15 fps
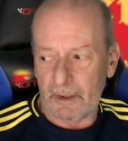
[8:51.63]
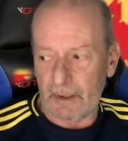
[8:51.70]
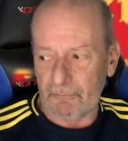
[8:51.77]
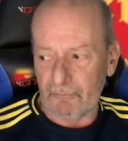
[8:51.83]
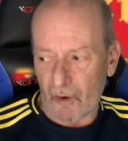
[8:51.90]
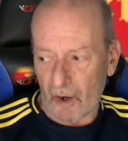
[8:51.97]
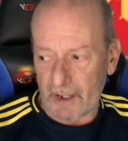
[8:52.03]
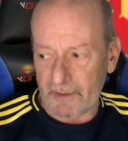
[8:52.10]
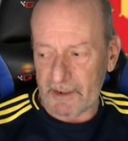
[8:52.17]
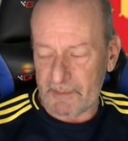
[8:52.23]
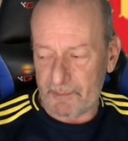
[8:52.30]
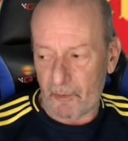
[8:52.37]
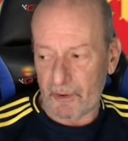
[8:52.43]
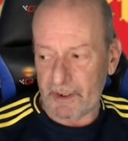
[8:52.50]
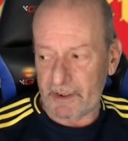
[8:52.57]
right at this
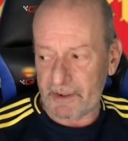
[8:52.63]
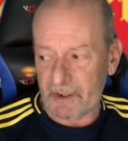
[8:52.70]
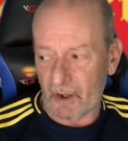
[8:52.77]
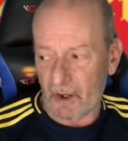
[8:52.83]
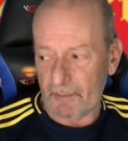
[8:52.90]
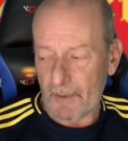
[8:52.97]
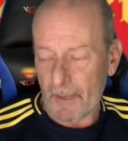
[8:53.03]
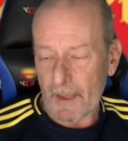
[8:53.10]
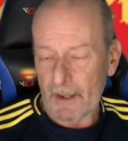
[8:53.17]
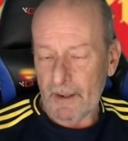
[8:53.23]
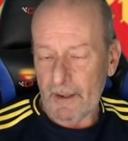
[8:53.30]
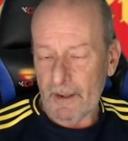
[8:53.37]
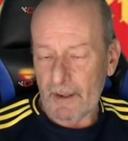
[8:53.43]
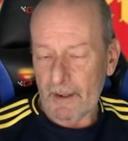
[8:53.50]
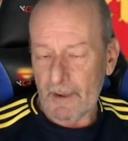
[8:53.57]
point in time.
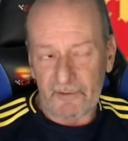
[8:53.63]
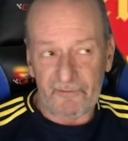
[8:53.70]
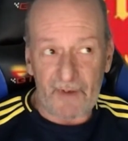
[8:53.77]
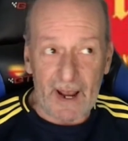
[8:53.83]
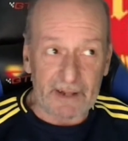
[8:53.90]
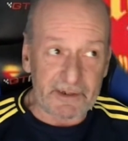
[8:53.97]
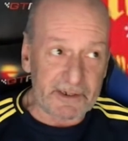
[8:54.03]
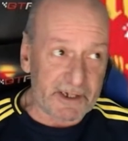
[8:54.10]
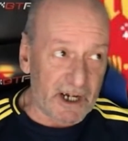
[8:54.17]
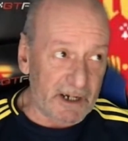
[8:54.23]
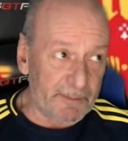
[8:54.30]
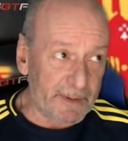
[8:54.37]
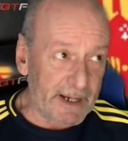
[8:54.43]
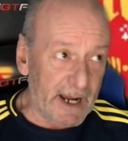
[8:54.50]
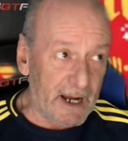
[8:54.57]
The fact he's going to
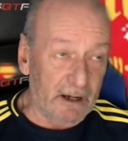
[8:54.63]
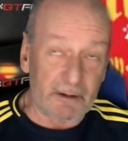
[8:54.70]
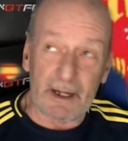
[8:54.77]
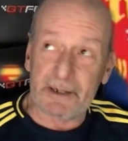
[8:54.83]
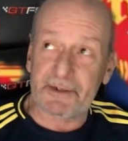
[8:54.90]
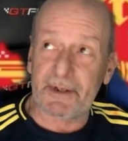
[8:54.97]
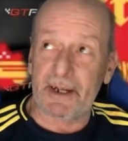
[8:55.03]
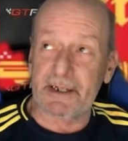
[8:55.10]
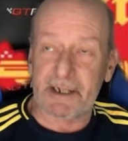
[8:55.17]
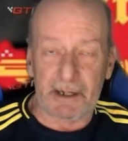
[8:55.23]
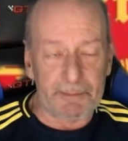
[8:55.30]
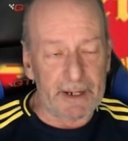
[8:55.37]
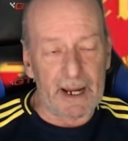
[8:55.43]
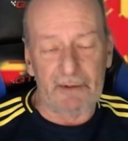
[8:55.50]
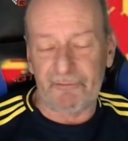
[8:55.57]
be out, let's say he's going
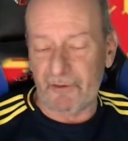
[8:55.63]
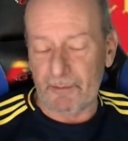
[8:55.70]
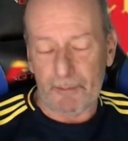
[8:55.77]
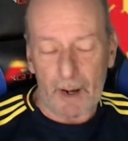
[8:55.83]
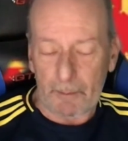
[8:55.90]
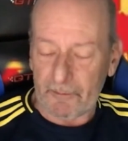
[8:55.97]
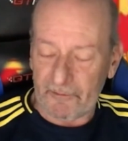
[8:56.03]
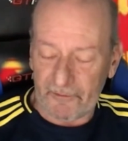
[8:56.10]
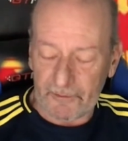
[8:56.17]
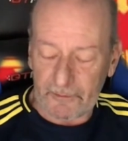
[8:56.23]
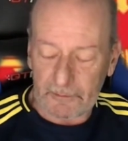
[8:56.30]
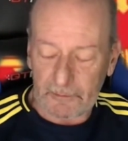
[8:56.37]
to be out for a month.